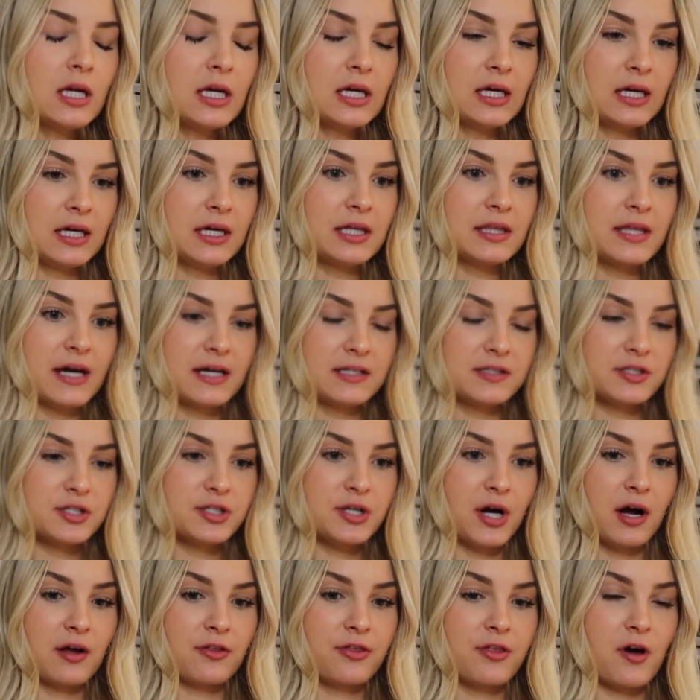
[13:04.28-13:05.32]
he then
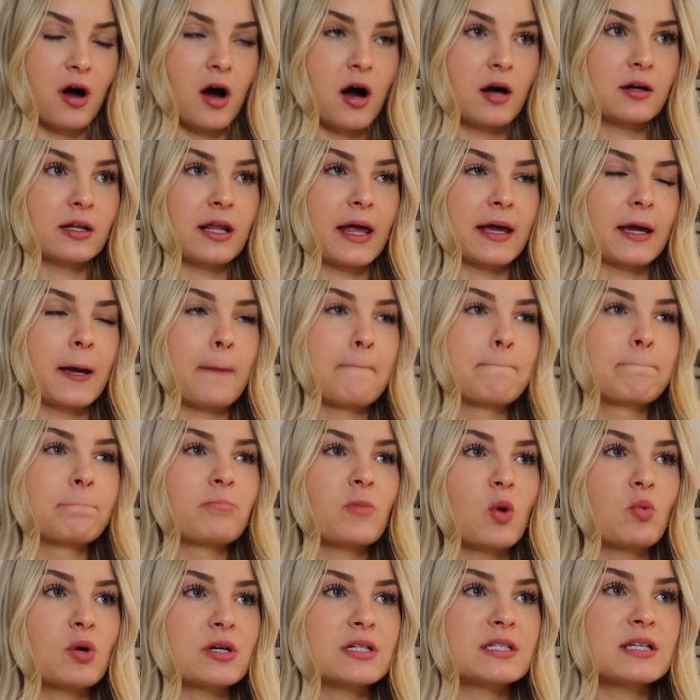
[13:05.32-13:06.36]
thought, like,
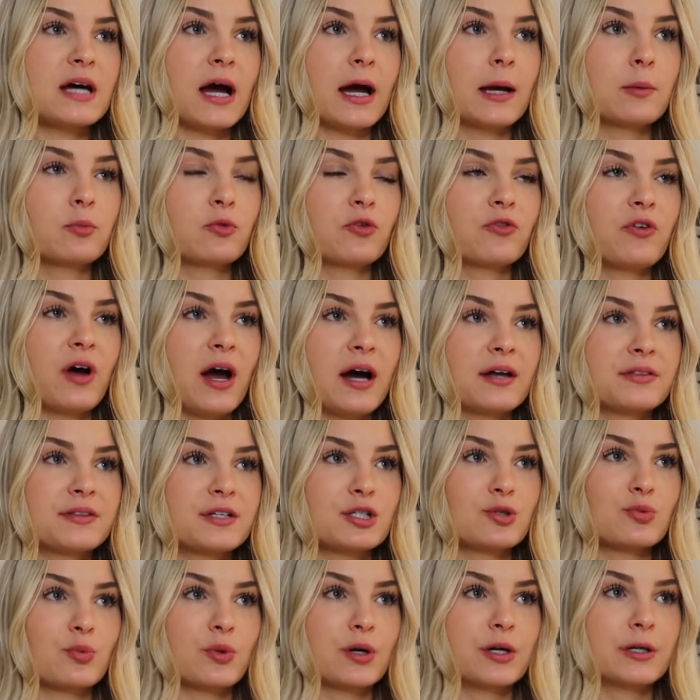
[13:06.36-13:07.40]
one time we've had
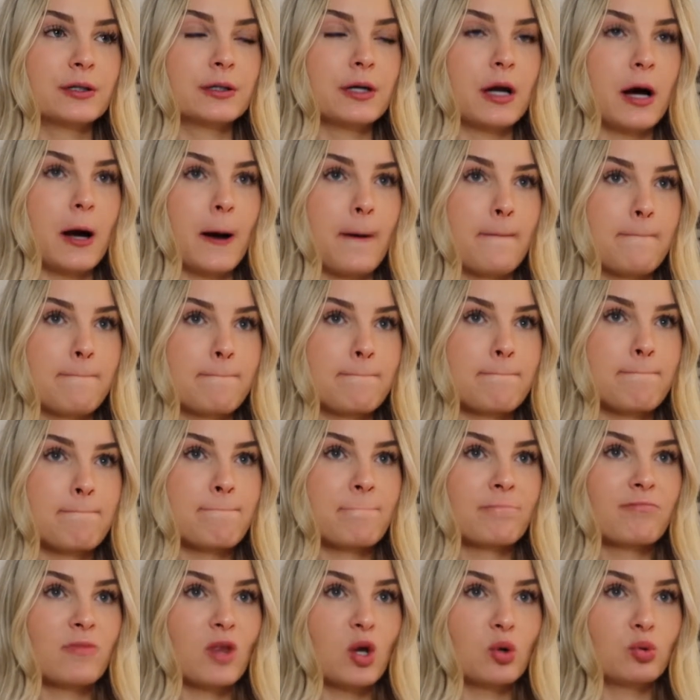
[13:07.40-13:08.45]
this one,
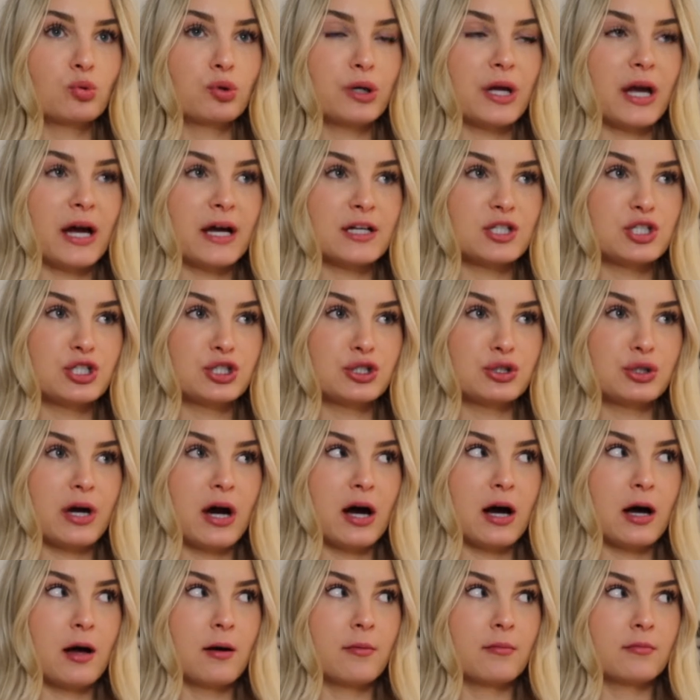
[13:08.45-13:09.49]
we had to
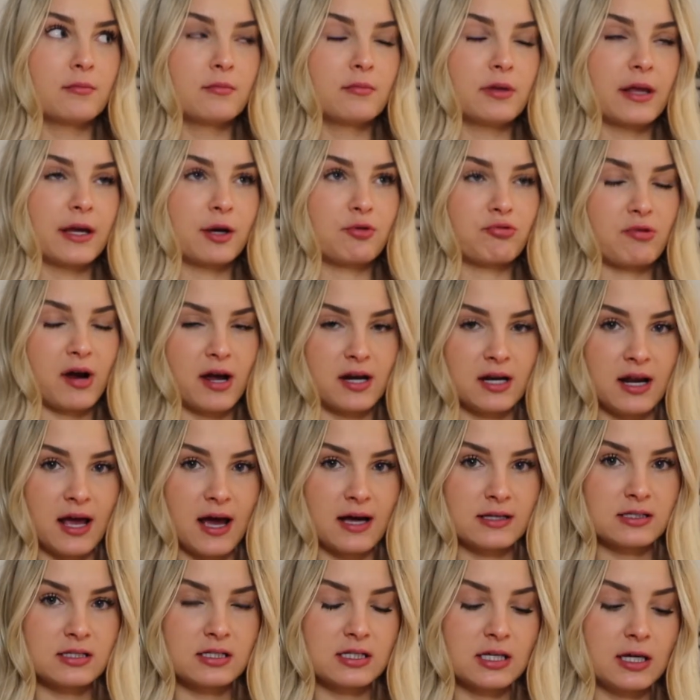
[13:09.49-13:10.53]
like write an
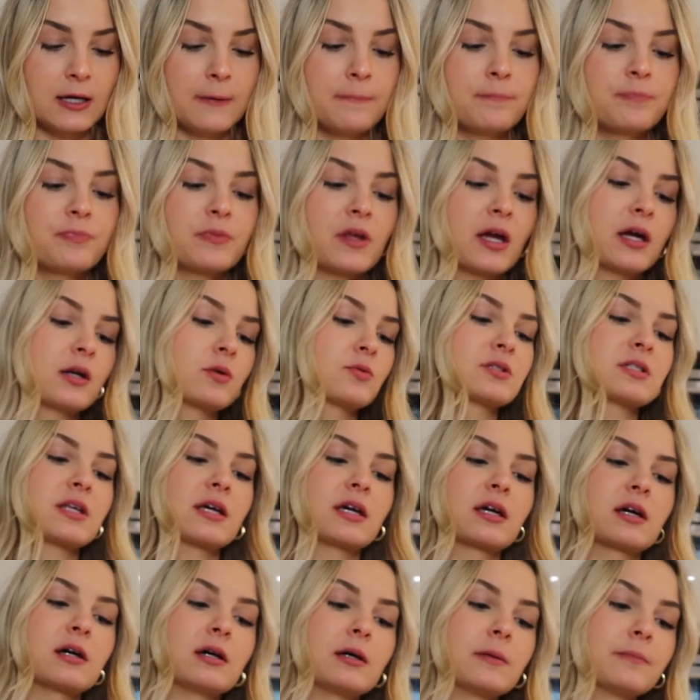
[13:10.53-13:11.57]
essay, and it was
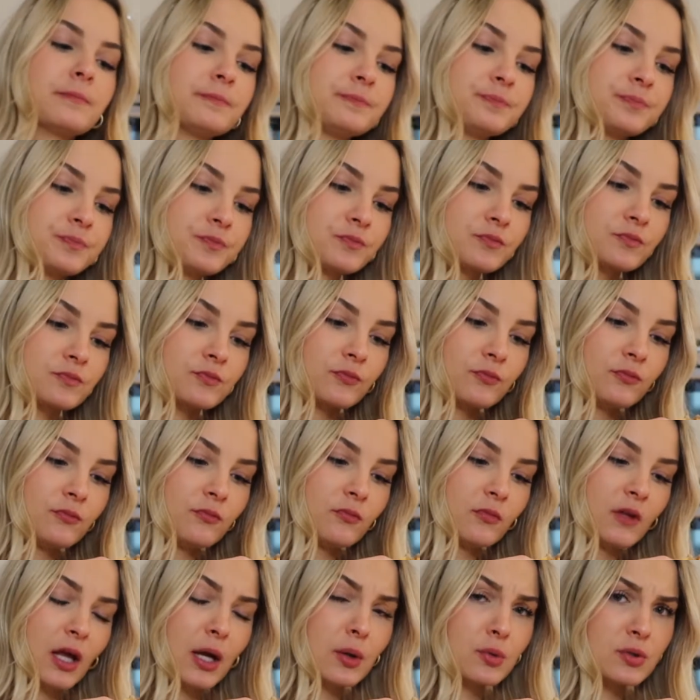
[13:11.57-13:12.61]
like
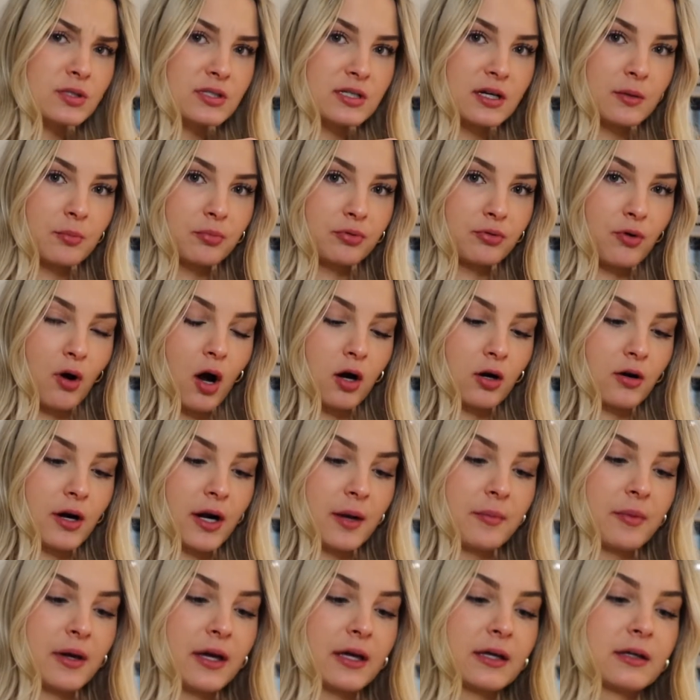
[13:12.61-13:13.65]
it wasn't in
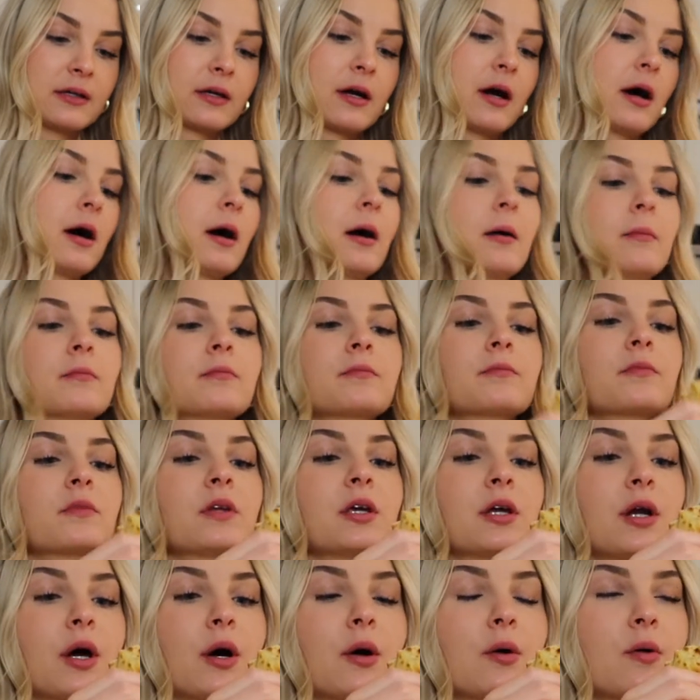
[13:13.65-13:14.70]
programming,
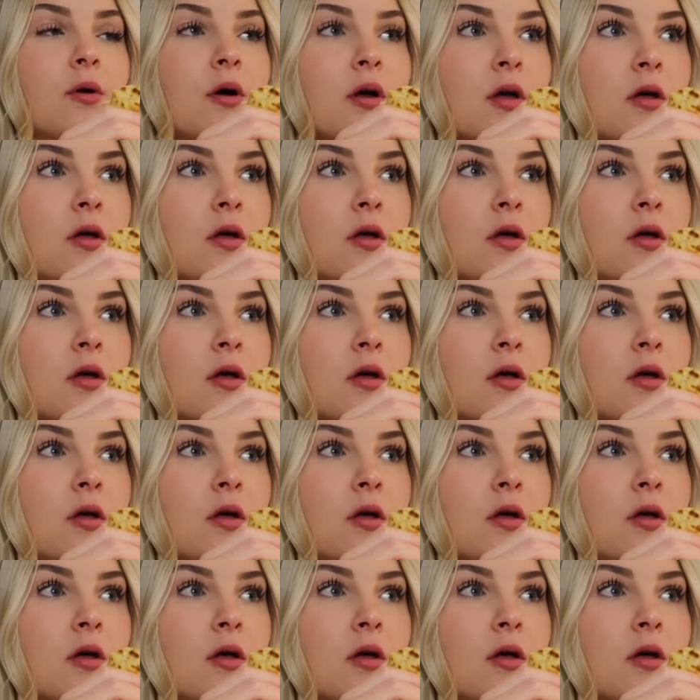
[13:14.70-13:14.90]
you know,